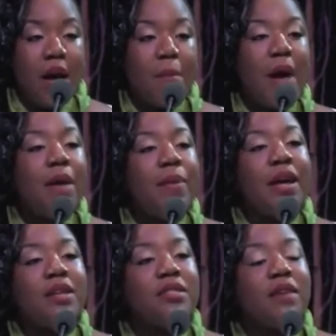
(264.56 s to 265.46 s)
My
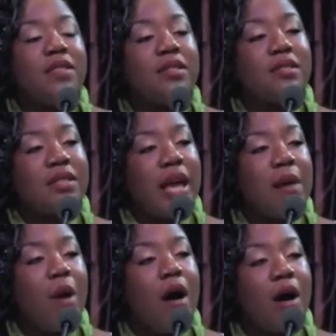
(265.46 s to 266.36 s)
parents have the
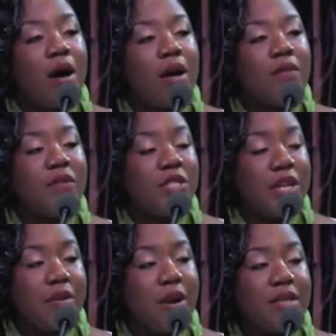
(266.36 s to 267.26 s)
same heart for
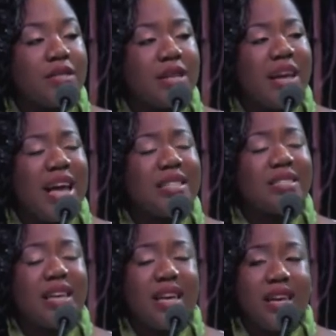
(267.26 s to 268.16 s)
generosity as
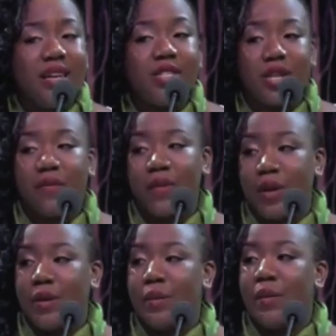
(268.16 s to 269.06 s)
each of
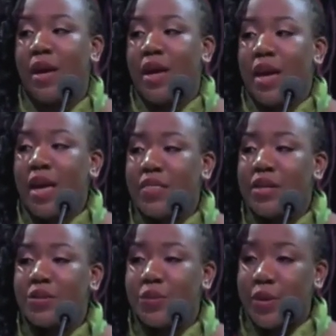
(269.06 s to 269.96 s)
you in
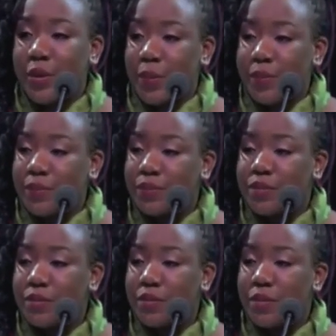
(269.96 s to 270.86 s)
this room.
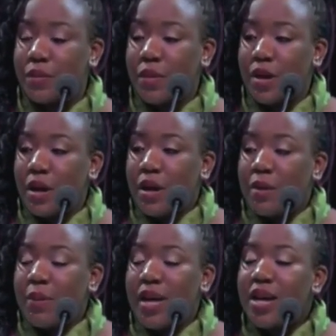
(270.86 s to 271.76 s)

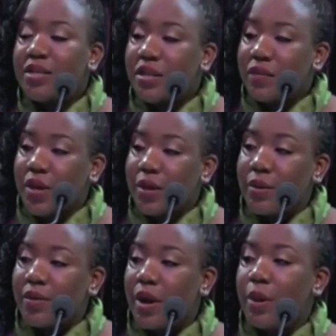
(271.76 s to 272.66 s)
Because of
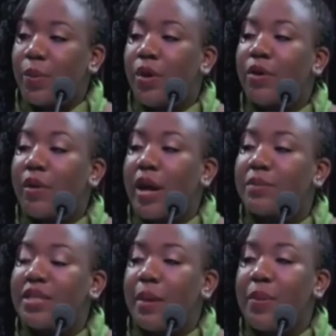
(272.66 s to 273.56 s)
you, there are
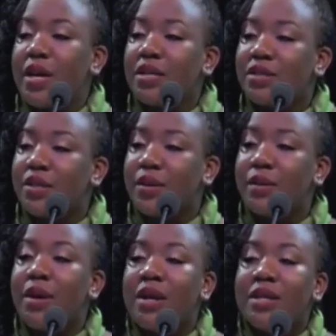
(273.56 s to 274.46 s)
programs at
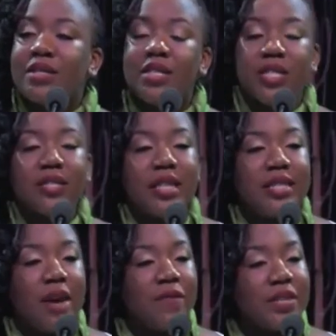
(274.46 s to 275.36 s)
PSU, such as the
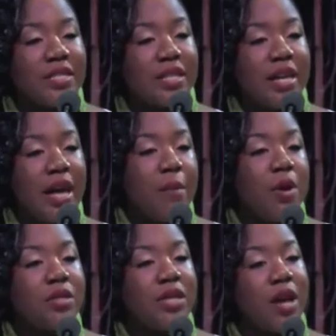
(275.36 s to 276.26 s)
Diversity and
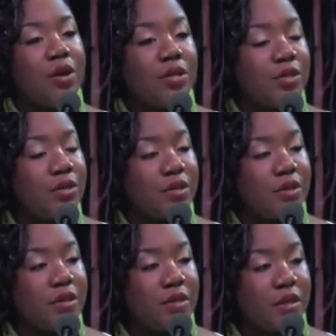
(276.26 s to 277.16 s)
Multicultural
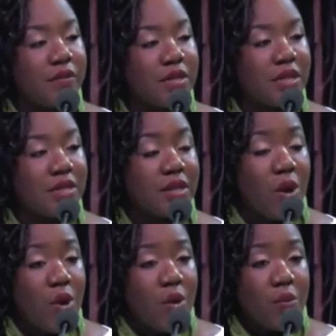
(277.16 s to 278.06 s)
Student Services,
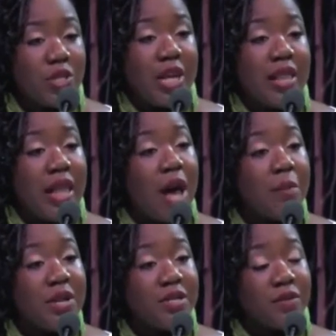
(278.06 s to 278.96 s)
which allow
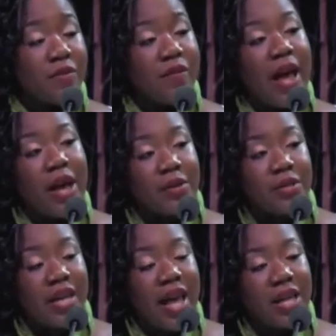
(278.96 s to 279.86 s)
me to
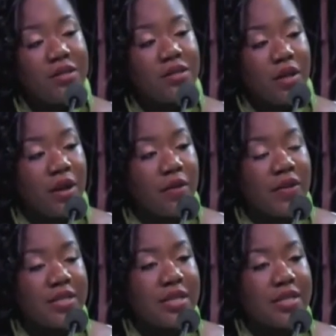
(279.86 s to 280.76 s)
found and serve
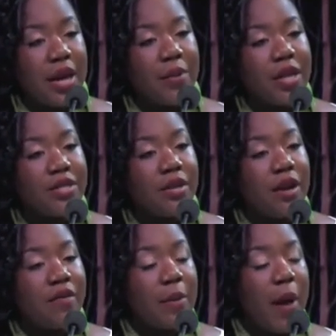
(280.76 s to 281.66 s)
as the Director
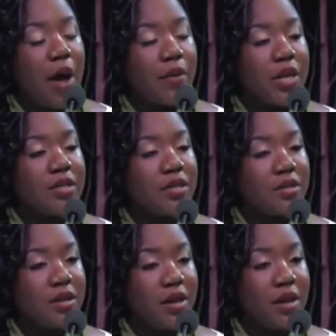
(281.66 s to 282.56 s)
of Empowering
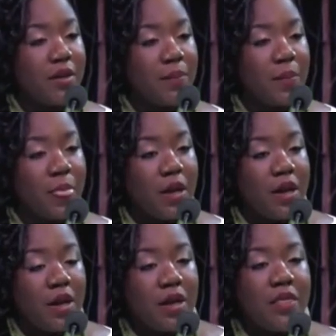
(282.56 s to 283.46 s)
Sisterhood.
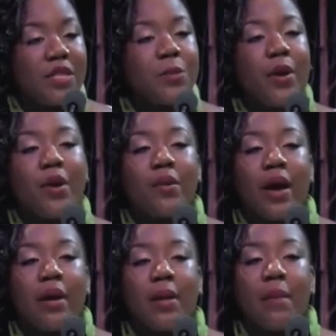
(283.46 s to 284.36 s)
This
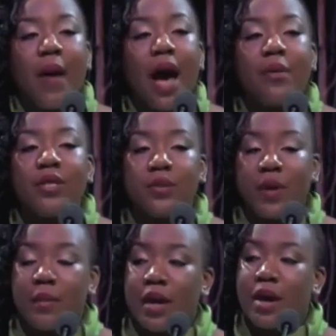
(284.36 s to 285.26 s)
program empowers
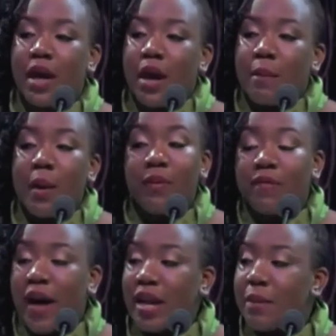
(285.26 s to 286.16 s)
women by
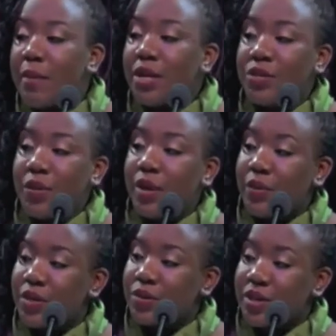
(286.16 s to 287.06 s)
providing mentoring
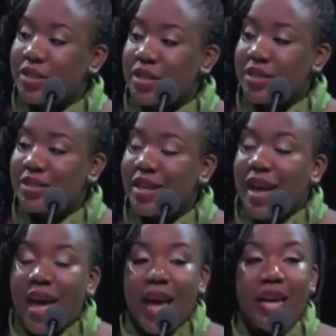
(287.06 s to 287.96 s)
resources
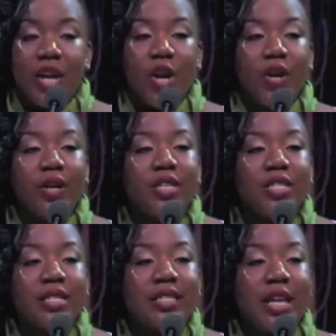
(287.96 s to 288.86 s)
and
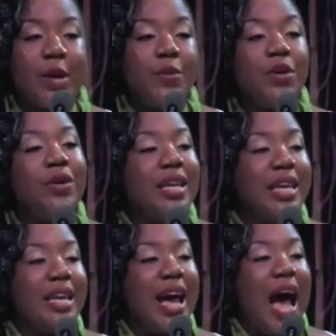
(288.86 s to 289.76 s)
encourages
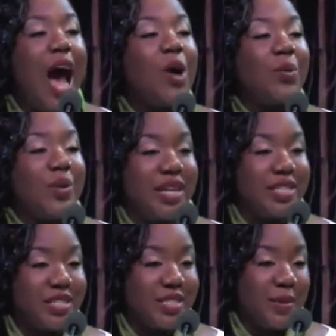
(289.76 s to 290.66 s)
community
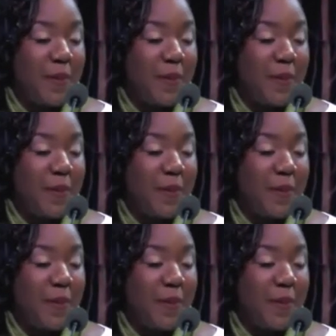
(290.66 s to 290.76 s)
outreach.